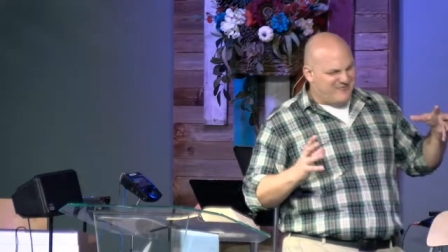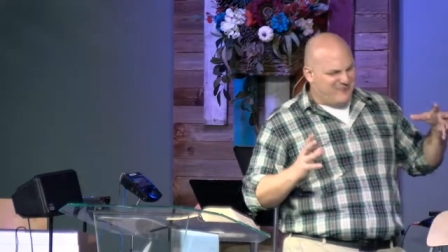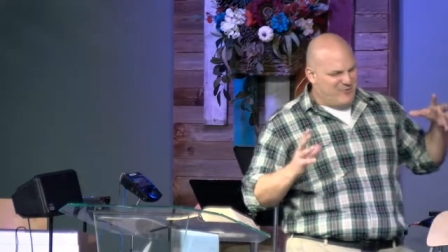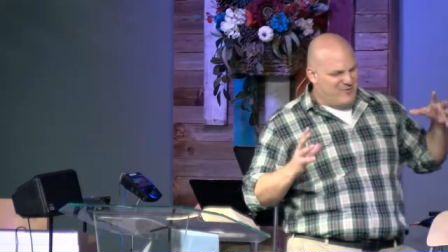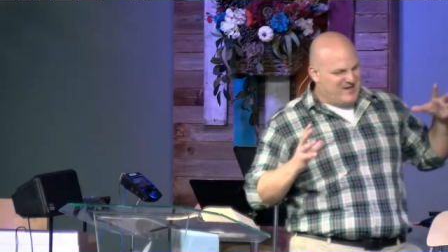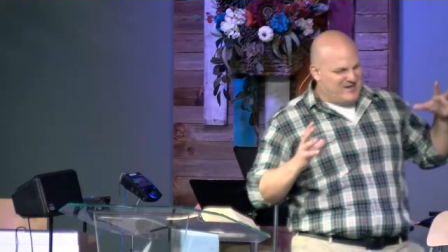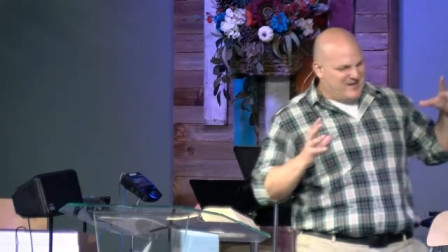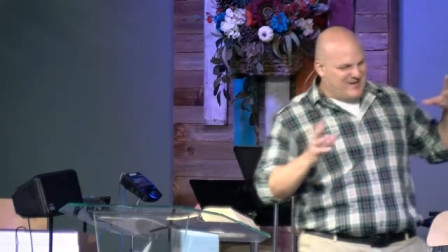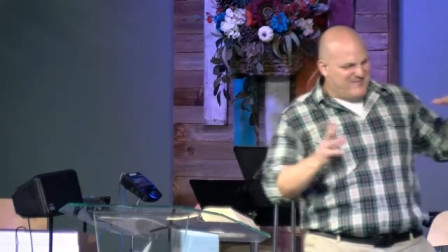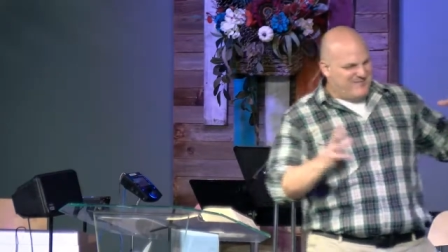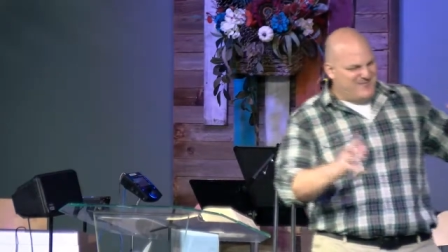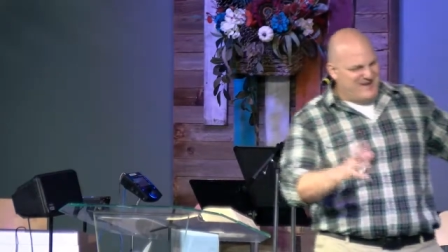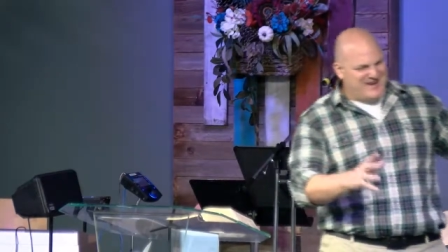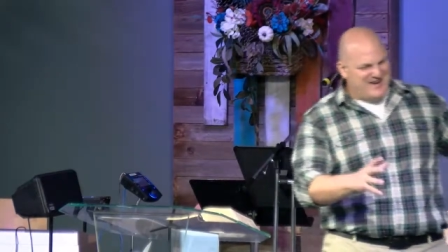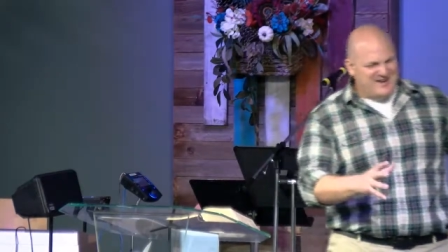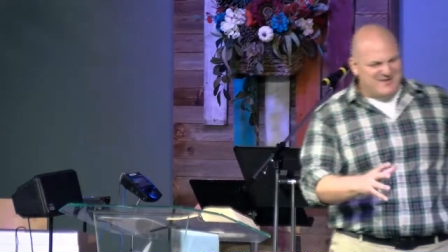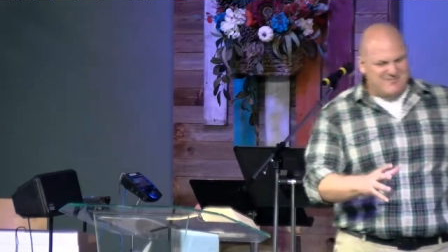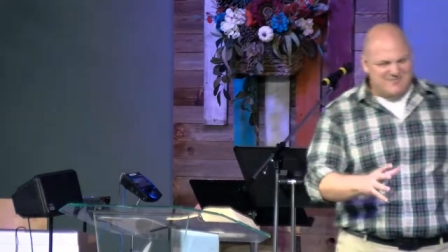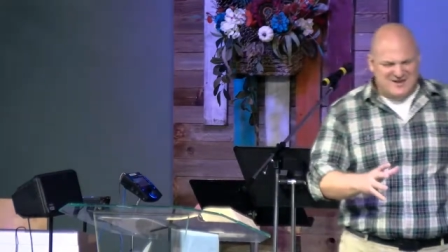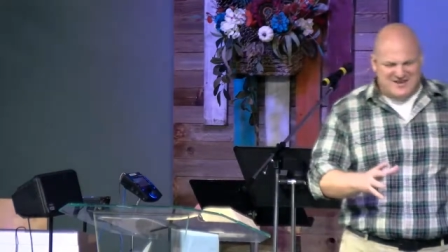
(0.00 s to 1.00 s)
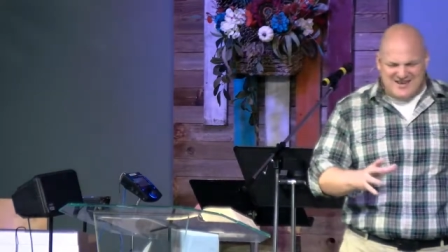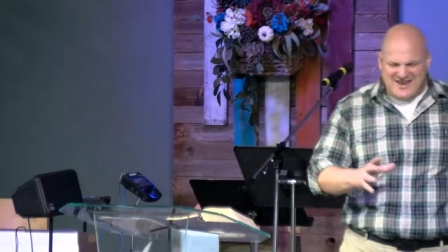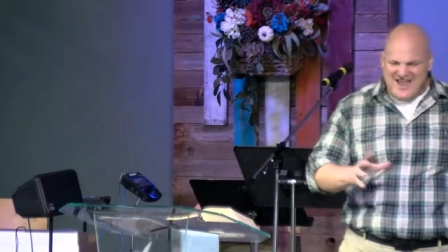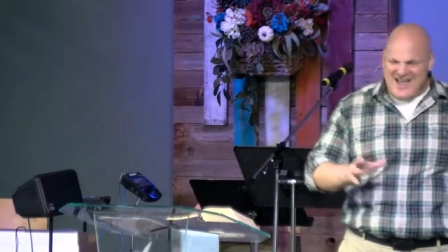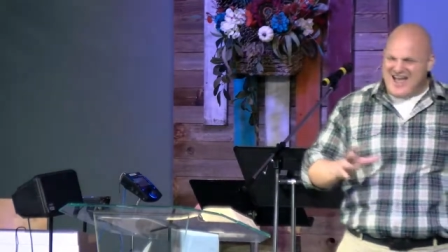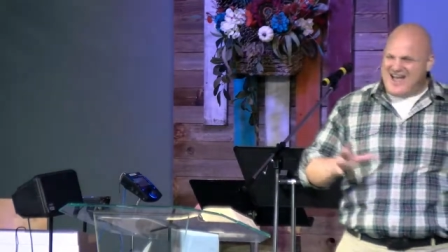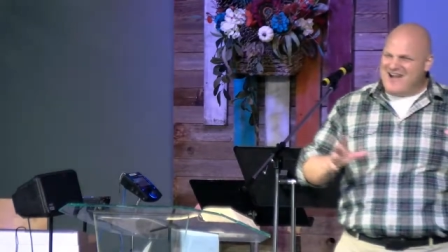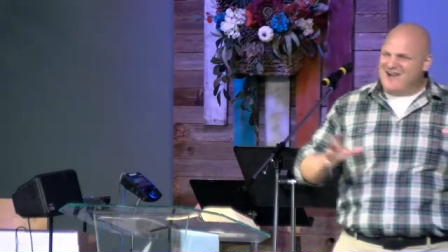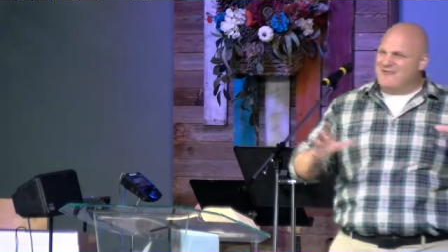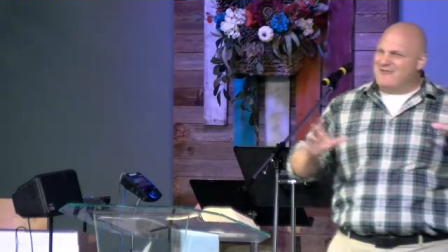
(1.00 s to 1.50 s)
we committed, but
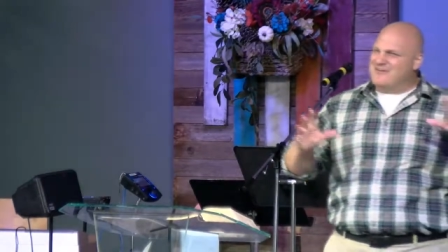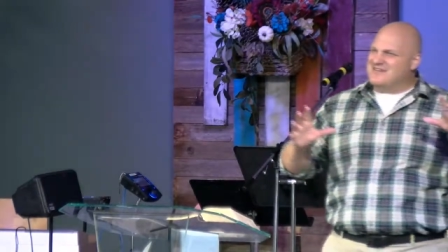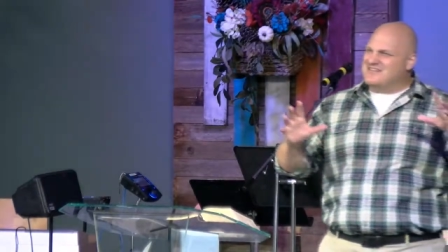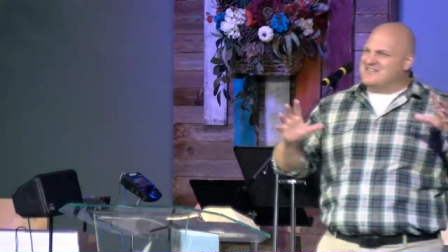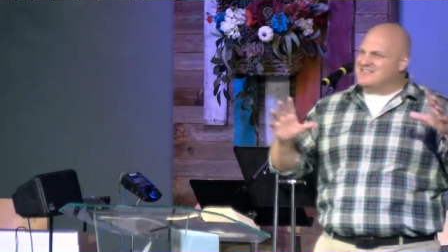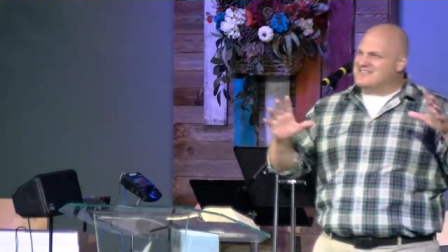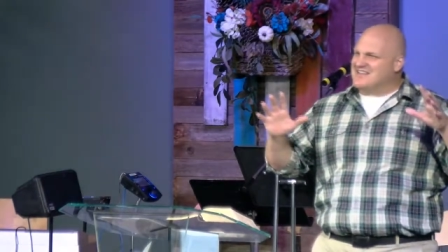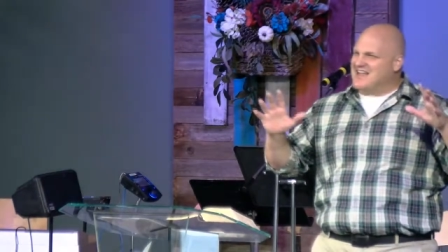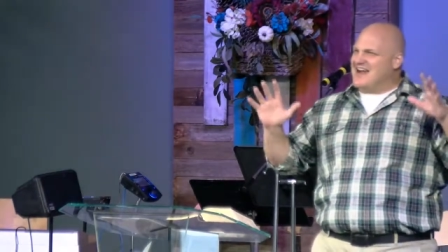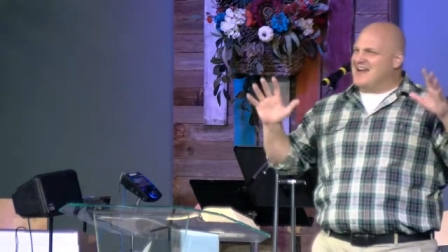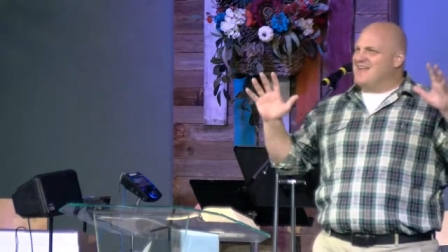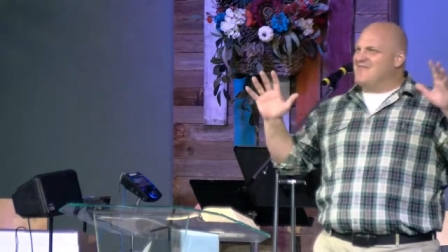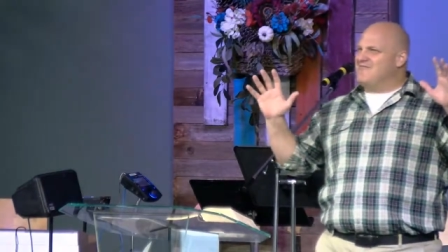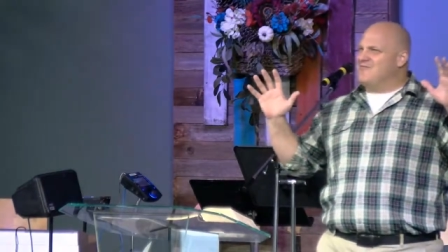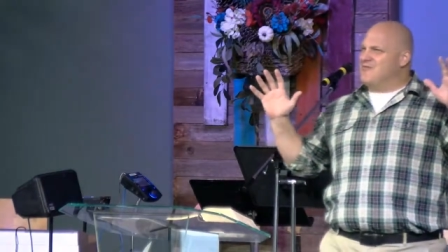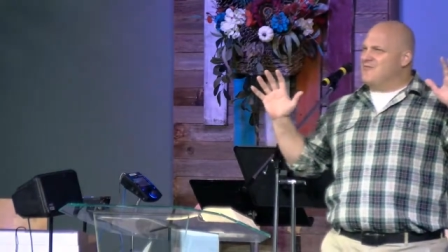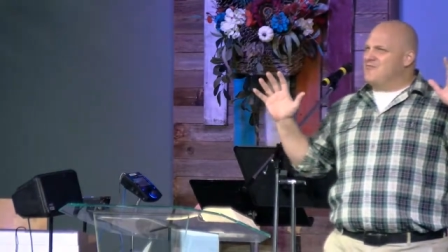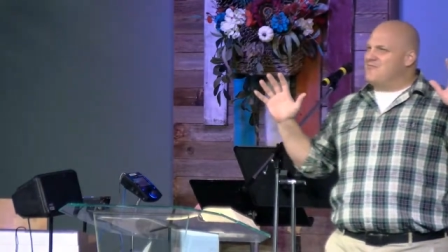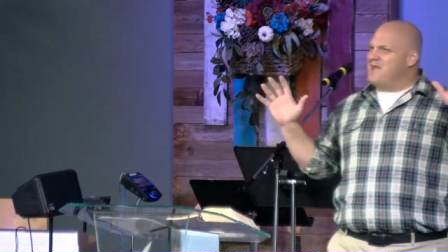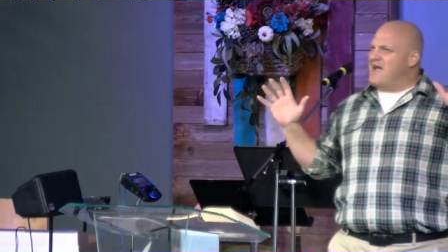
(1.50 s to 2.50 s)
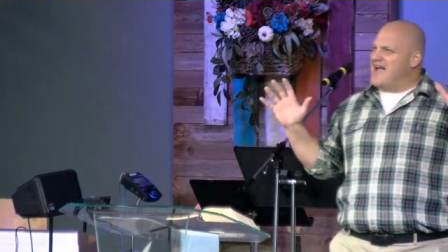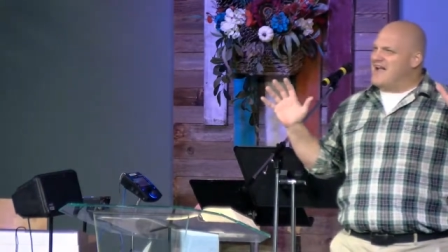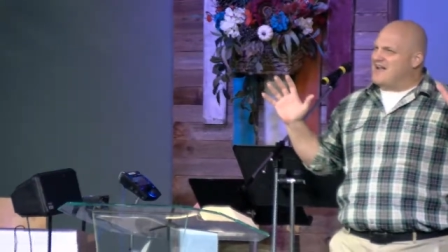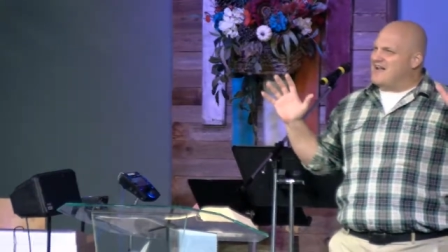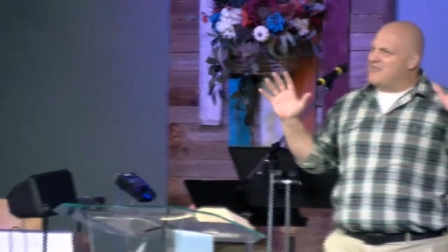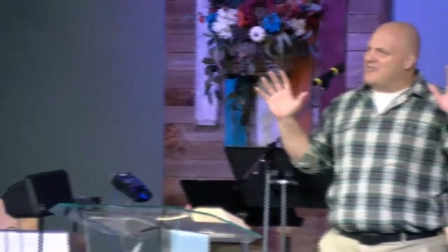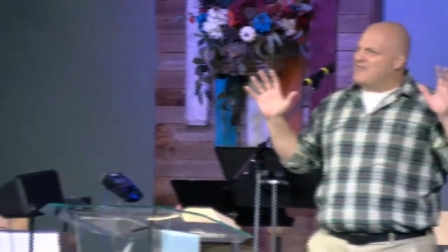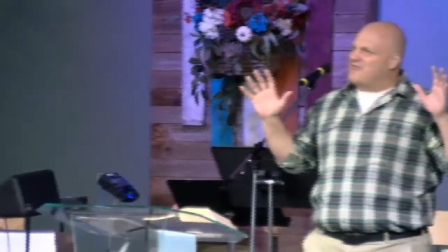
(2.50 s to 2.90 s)
now we just kind of move back on the